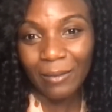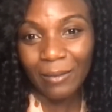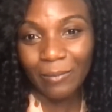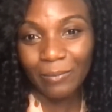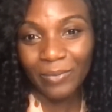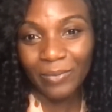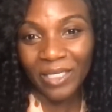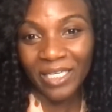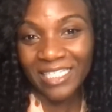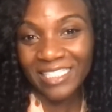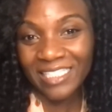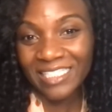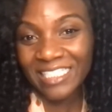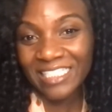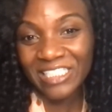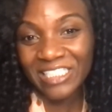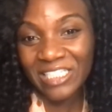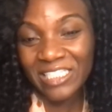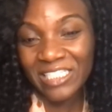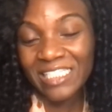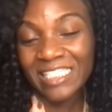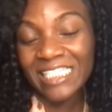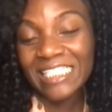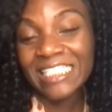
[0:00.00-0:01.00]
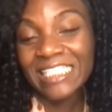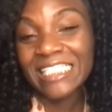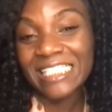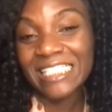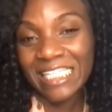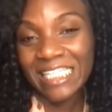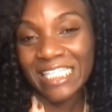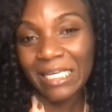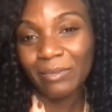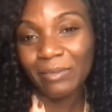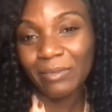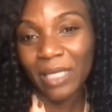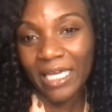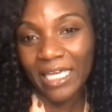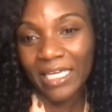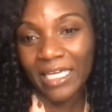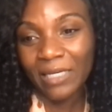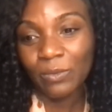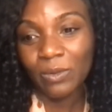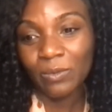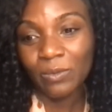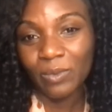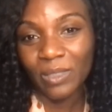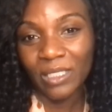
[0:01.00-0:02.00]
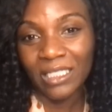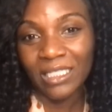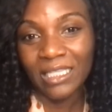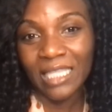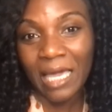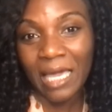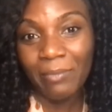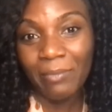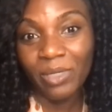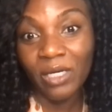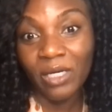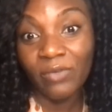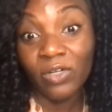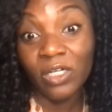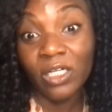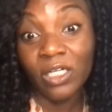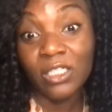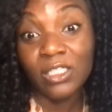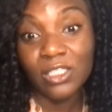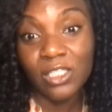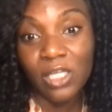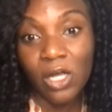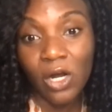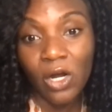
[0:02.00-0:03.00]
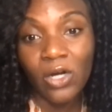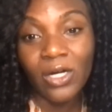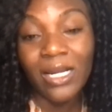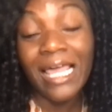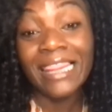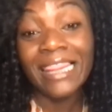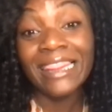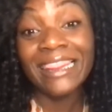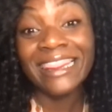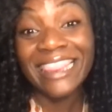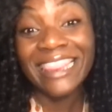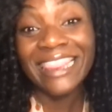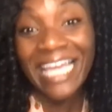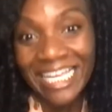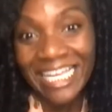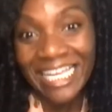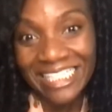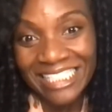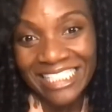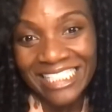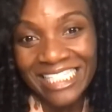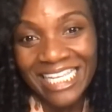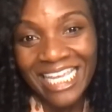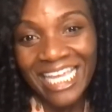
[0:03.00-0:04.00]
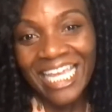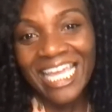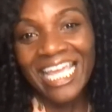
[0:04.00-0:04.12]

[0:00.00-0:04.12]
because it just didn't seem like it would be that big of a concern unless